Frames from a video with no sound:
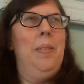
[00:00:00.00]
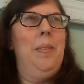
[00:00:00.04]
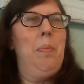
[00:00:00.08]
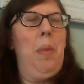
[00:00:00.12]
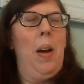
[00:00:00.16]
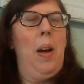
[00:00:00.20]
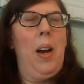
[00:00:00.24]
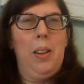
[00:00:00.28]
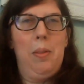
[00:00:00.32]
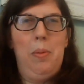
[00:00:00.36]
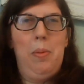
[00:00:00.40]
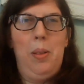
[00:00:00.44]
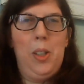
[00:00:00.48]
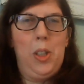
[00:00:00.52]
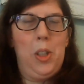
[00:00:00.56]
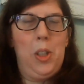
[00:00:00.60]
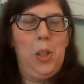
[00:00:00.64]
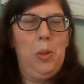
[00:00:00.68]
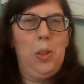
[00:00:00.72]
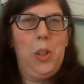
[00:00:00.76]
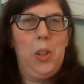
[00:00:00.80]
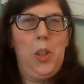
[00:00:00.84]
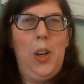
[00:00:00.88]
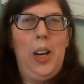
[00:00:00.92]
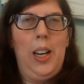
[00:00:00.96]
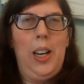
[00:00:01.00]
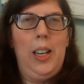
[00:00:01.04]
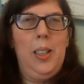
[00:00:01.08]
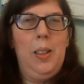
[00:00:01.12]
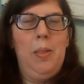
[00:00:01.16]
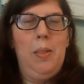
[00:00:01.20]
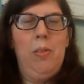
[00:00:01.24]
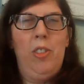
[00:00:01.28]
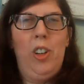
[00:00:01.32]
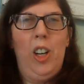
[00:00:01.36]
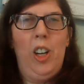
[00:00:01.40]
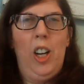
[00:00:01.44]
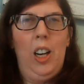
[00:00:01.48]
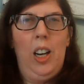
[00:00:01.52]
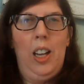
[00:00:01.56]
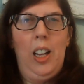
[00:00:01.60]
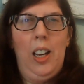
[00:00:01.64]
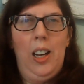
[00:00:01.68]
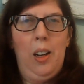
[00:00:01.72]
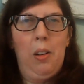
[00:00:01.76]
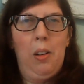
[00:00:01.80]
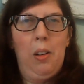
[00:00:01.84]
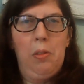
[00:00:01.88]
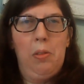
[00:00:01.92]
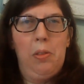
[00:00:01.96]
Hot pustules dry up and fall
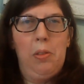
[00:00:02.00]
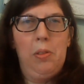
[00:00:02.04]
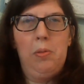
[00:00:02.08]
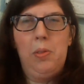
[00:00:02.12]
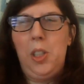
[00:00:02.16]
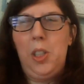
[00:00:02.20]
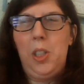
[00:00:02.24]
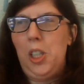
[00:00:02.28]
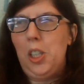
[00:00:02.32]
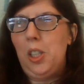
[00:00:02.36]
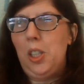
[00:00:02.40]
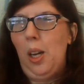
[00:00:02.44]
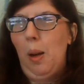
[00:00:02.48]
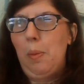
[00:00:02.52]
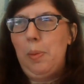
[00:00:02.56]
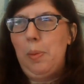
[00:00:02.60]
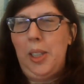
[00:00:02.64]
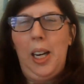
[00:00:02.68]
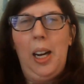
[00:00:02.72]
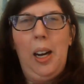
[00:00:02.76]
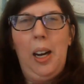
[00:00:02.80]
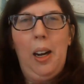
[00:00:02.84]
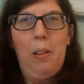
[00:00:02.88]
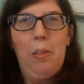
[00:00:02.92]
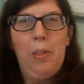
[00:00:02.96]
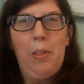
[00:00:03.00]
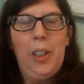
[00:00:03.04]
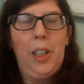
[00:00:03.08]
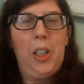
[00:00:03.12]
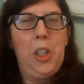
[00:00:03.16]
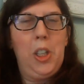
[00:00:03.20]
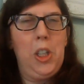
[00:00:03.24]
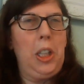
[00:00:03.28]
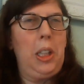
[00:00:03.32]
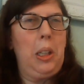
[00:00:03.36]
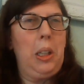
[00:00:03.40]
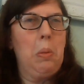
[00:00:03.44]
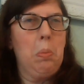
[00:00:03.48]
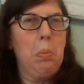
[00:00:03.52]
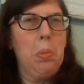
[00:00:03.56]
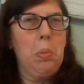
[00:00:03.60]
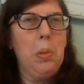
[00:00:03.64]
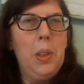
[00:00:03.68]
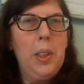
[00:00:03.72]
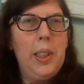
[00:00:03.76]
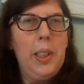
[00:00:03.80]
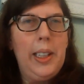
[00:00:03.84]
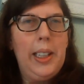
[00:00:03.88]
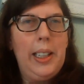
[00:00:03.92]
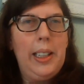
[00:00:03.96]
off. She stops coughing. She can
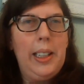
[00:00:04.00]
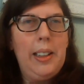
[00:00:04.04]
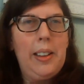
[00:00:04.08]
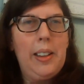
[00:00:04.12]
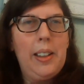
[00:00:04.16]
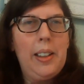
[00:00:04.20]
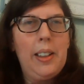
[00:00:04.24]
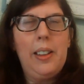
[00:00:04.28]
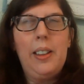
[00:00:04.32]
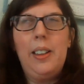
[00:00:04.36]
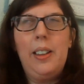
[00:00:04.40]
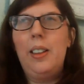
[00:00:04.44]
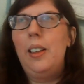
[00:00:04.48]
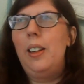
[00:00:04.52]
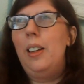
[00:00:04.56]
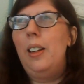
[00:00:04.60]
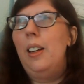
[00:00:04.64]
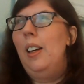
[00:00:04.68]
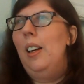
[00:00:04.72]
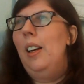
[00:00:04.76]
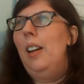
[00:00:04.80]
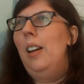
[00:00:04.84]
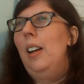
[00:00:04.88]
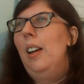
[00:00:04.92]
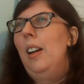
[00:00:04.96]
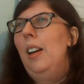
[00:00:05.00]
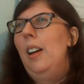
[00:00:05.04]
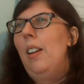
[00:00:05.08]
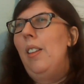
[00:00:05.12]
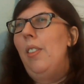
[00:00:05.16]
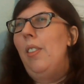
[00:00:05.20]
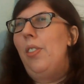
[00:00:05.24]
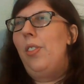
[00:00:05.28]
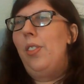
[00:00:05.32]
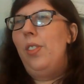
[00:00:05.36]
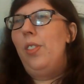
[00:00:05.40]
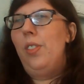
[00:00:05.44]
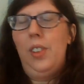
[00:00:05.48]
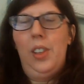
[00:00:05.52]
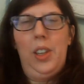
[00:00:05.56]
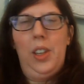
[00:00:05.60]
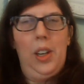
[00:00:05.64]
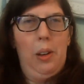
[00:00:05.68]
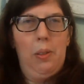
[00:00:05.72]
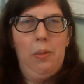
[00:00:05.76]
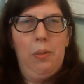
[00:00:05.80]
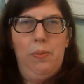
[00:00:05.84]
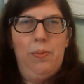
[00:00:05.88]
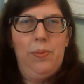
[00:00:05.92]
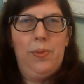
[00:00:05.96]
breathe. You
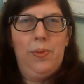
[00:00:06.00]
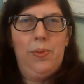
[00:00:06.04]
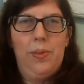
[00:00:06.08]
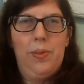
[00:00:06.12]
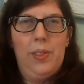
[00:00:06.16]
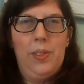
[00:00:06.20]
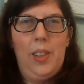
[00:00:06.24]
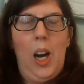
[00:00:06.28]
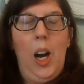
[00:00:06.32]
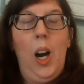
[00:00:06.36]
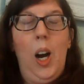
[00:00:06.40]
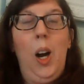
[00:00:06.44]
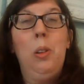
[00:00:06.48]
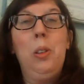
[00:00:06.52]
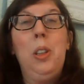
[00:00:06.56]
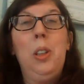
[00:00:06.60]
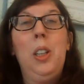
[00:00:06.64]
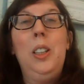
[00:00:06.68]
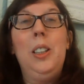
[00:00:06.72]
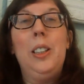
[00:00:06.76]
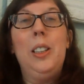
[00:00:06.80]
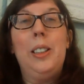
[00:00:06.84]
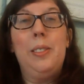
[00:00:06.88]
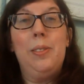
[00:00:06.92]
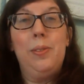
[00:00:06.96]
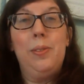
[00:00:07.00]
know, all good.